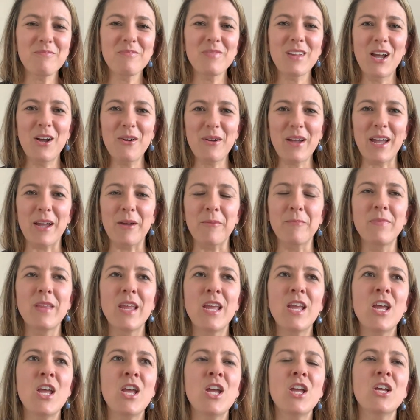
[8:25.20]
Okay.
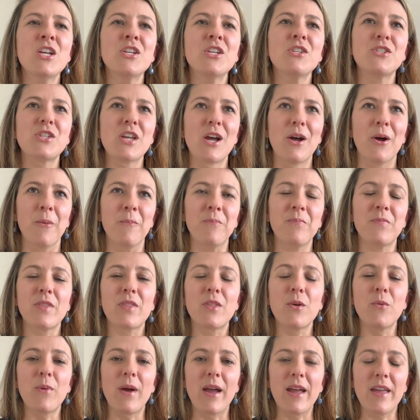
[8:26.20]
So
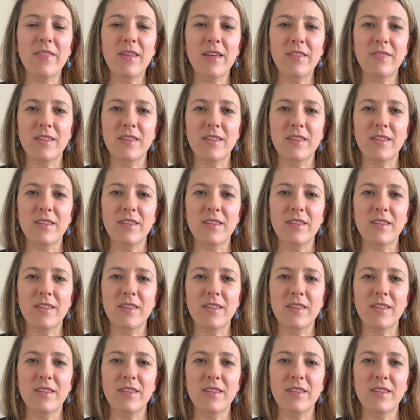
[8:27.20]
the way that